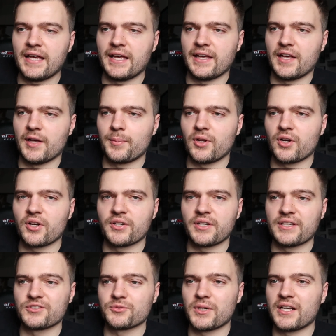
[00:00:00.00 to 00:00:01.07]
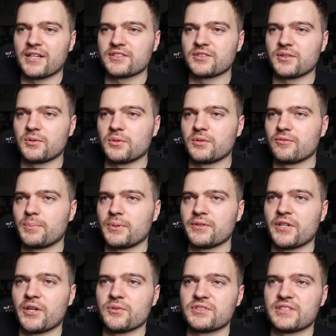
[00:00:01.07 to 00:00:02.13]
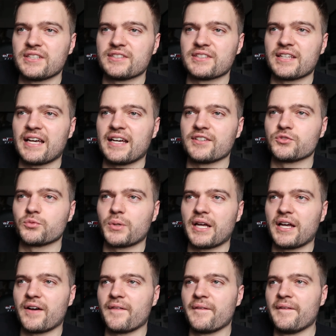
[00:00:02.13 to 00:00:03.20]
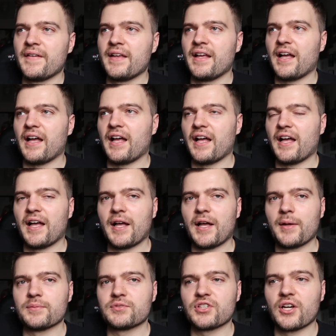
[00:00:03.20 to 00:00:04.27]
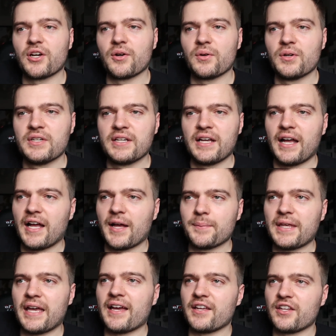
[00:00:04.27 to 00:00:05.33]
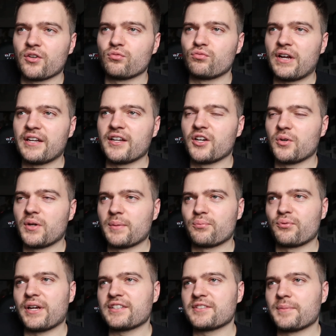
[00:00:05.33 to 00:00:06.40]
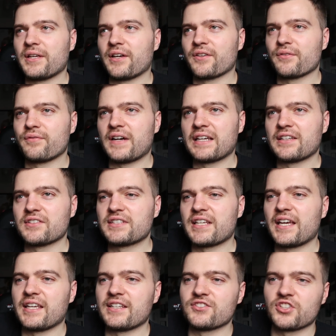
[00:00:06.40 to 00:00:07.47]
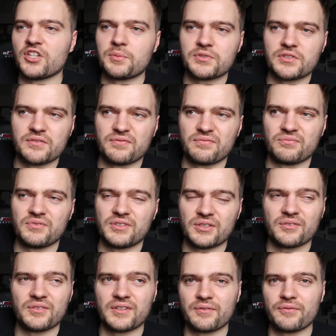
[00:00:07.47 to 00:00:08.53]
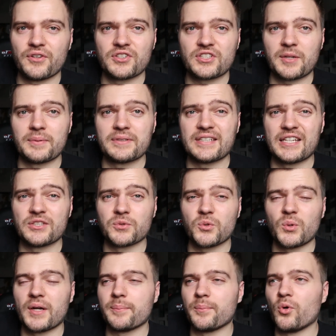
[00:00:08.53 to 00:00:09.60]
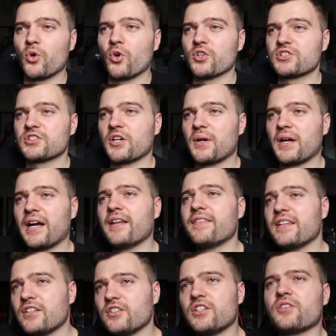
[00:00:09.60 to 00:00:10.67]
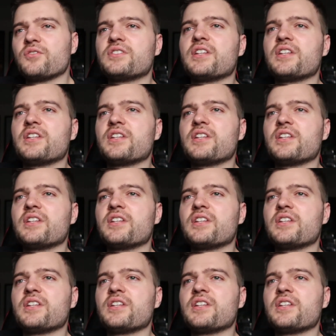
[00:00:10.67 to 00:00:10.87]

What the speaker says: a blog on it as well, so I will put notes into that as well. Renault impressed me on the final day in terms of the first couple of days were quite poor. So I think